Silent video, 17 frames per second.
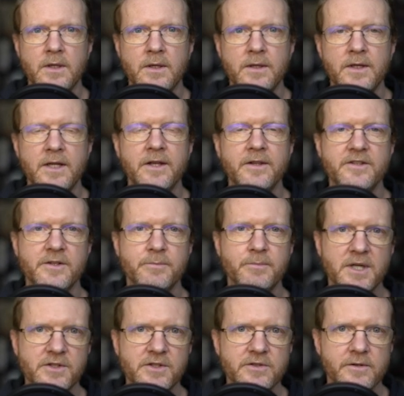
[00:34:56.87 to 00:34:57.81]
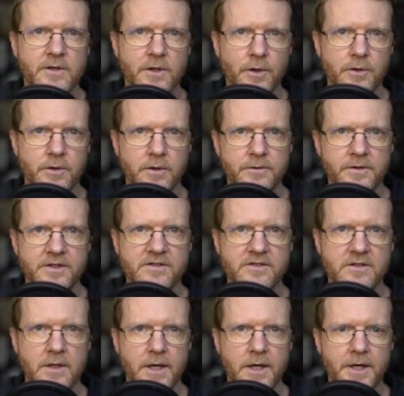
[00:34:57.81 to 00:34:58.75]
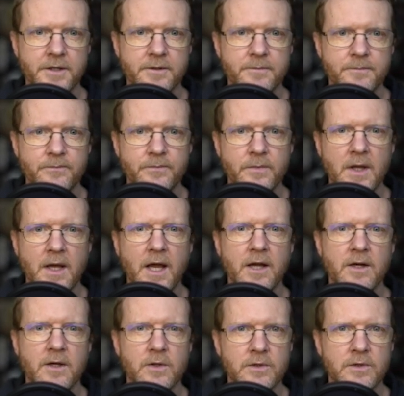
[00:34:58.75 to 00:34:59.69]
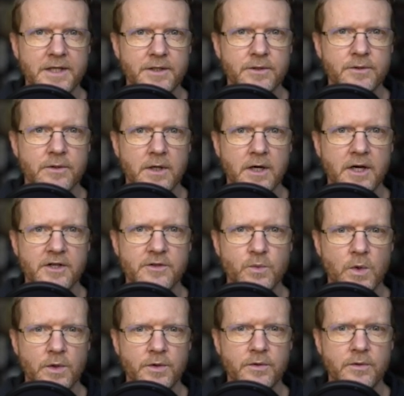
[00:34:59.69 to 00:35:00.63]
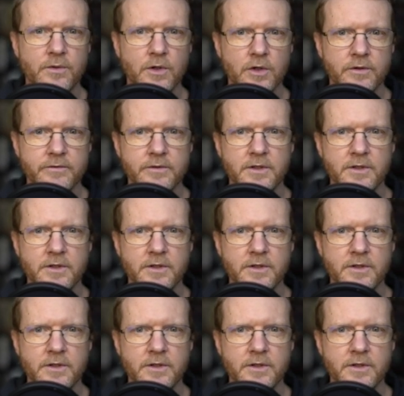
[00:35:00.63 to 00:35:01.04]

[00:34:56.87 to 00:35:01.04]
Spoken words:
Now there's a bunch of code on this slide, and I'll let your eyes wander over